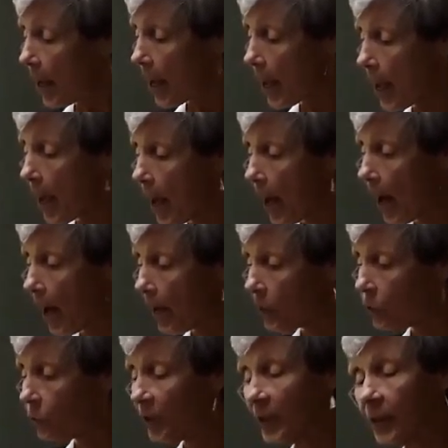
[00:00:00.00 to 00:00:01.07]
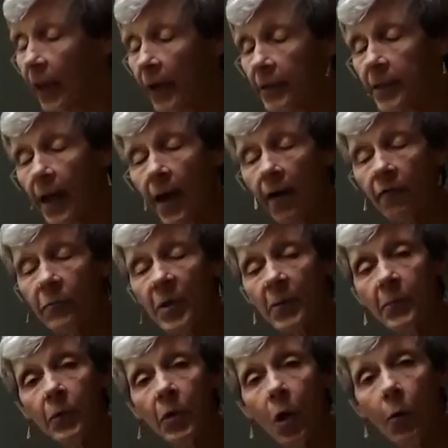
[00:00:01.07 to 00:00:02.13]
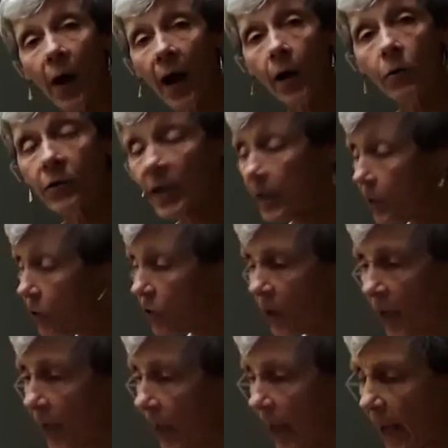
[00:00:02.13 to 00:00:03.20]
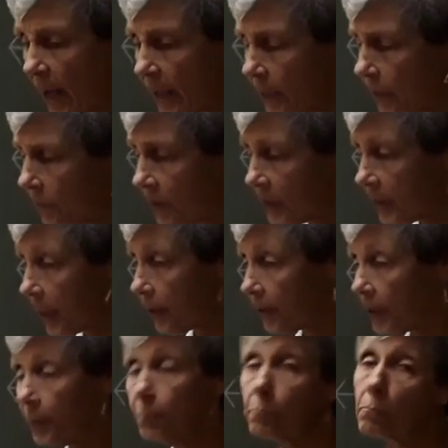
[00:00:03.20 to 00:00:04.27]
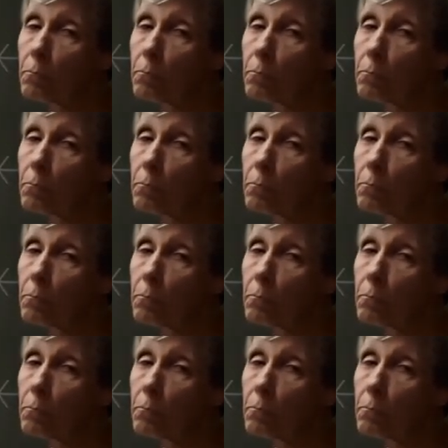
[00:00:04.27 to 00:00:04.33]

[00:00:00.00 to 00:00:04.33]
And we'd like to have people go out into any of this area.